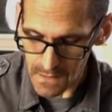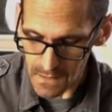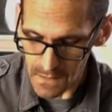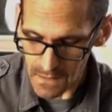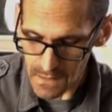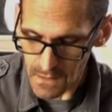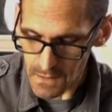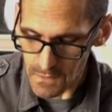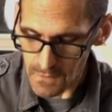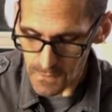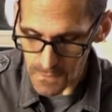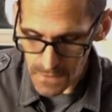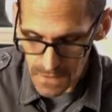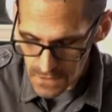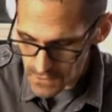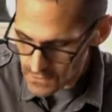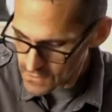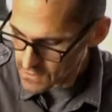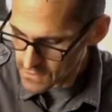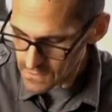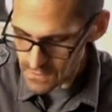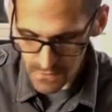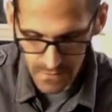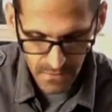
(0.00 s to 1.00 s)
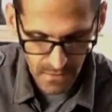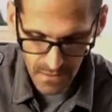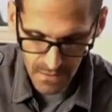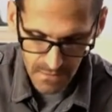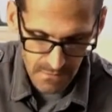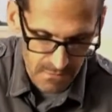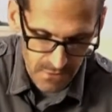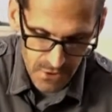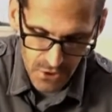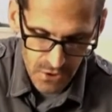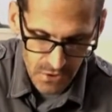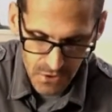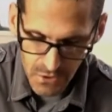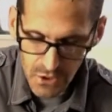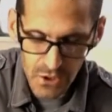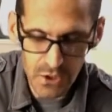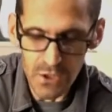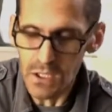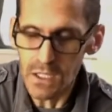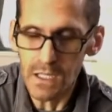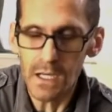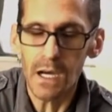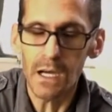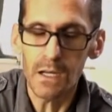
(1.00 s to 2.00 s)
convenient, and
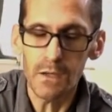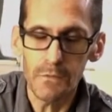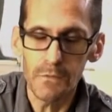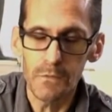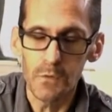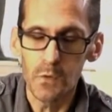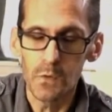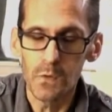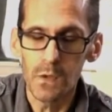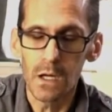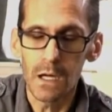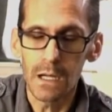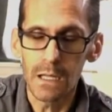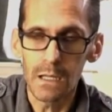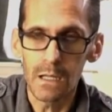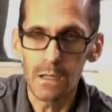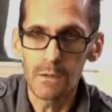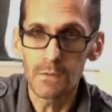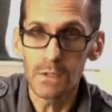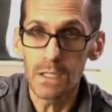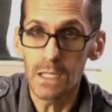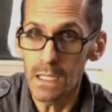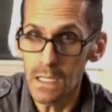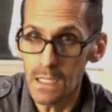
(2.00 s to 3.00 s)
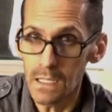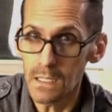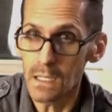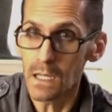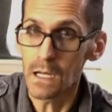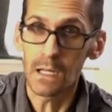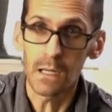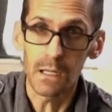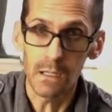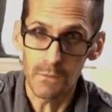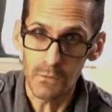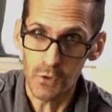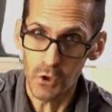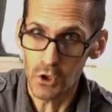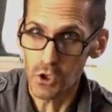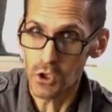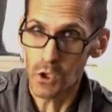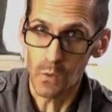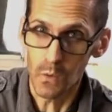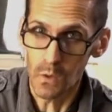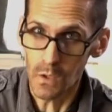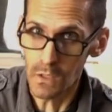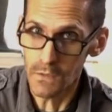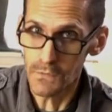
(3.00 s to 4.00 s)
just the kind of food that I love to eat and I love to
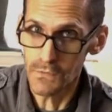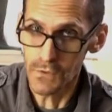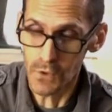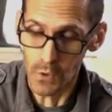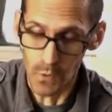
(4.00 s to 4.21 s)
show off.